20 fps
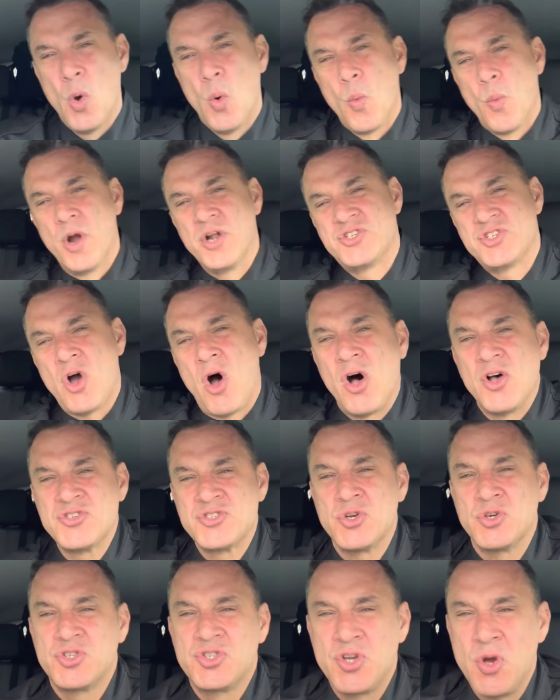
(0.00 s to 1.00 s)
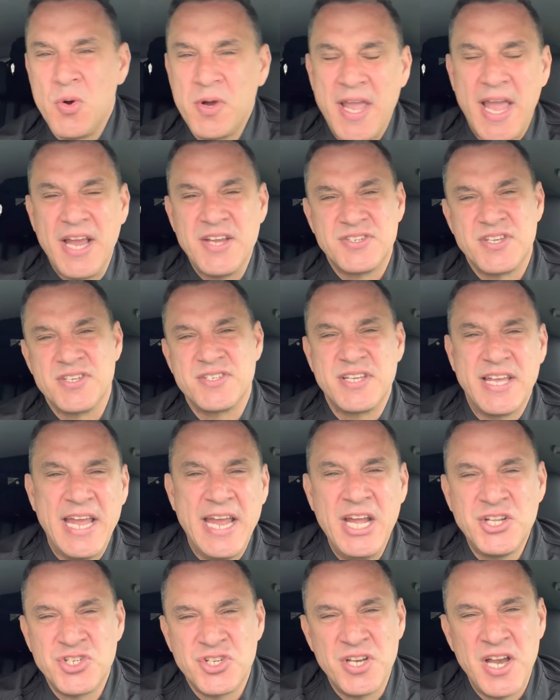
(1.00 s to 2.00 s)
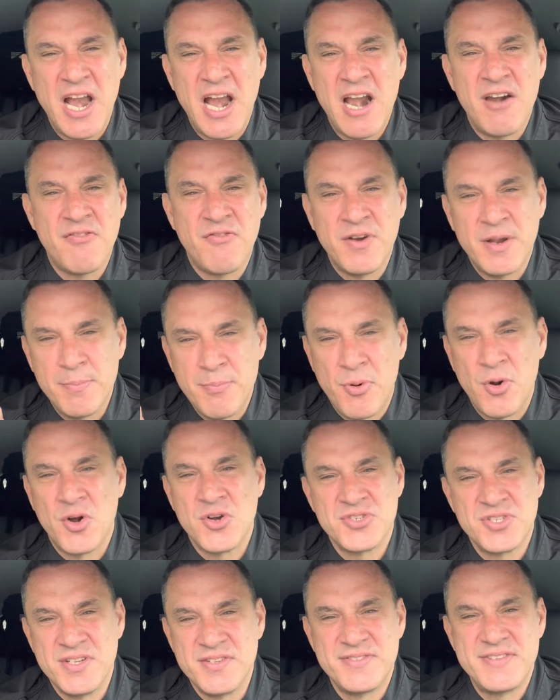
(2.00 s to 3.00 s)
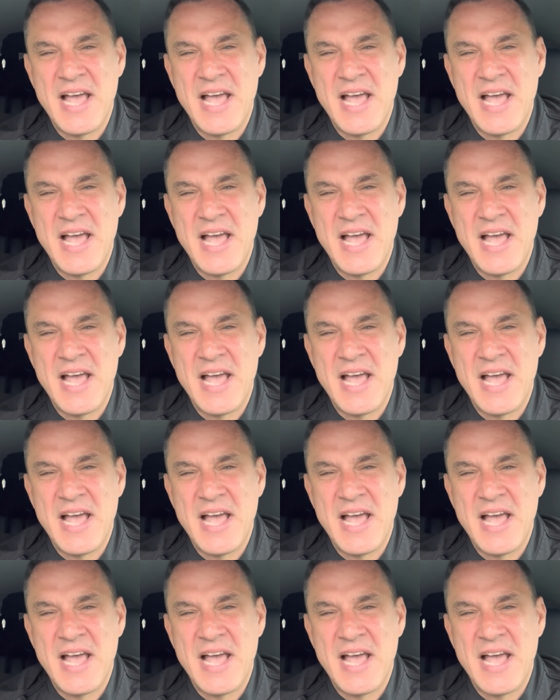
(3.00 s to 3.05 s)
which also showcases each and every person,